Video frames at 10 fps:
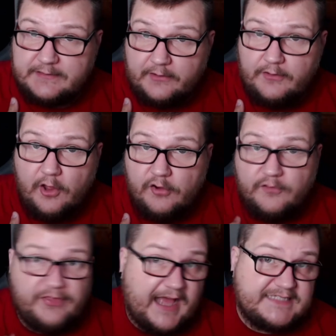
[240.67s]
don't know
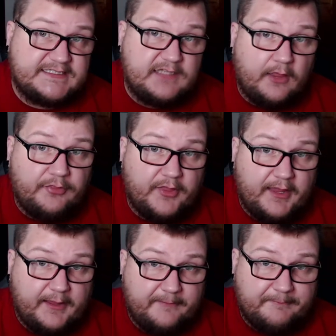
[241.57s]
if that's
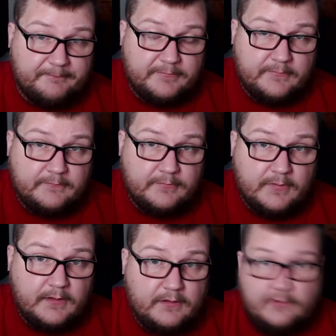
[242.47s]
something
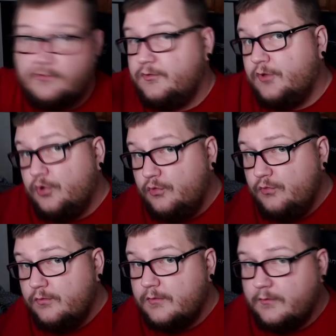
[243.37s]

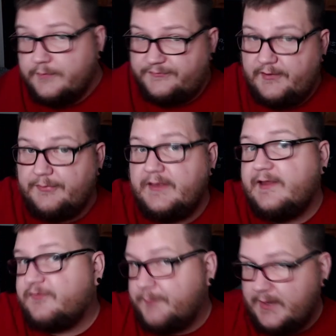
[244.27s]
new or something
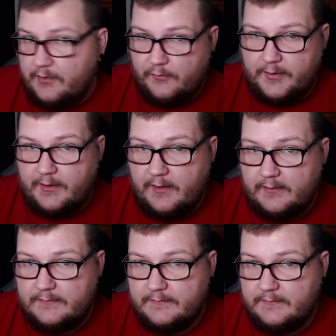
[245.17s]
that's been going
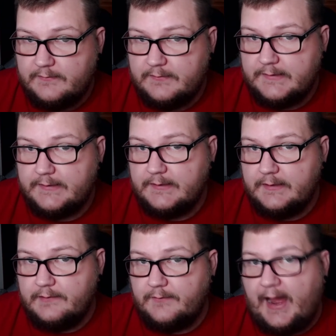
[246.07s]
on.
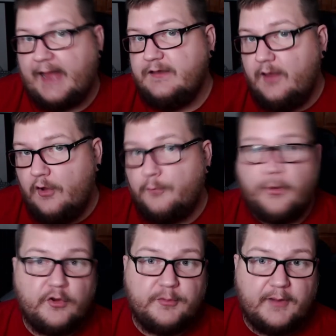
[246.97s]
I know
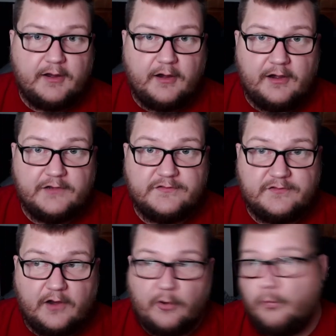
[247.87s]
Pokemon
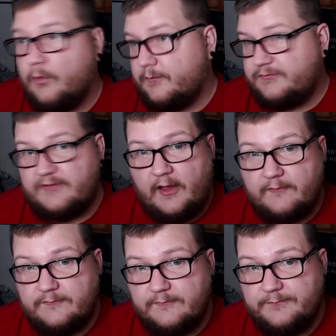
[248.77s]
cards are worth stuff.
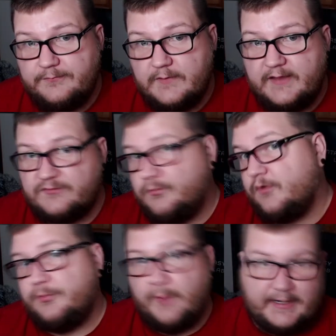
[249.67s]
It's
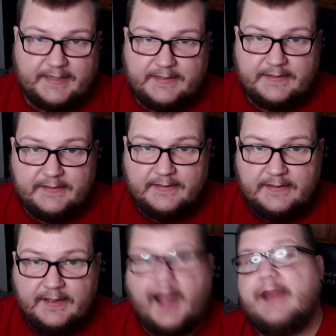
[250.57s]
worth money.
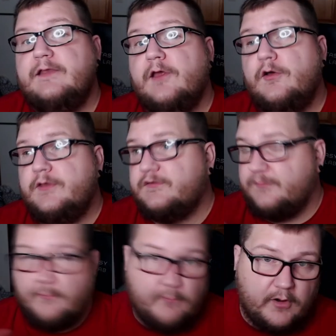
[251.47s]
I know there's a
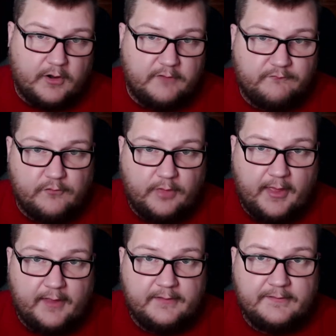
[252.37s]
market for
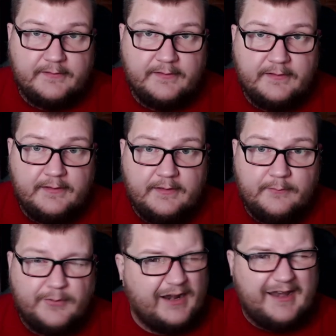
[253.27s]
that.
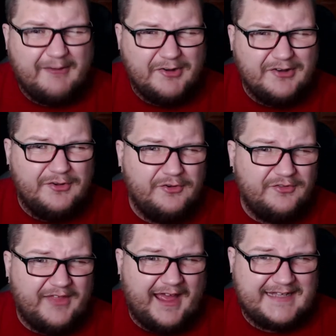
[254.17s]
But I never knew
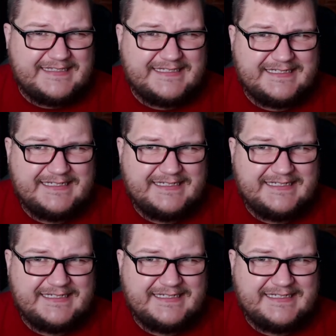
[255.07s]
that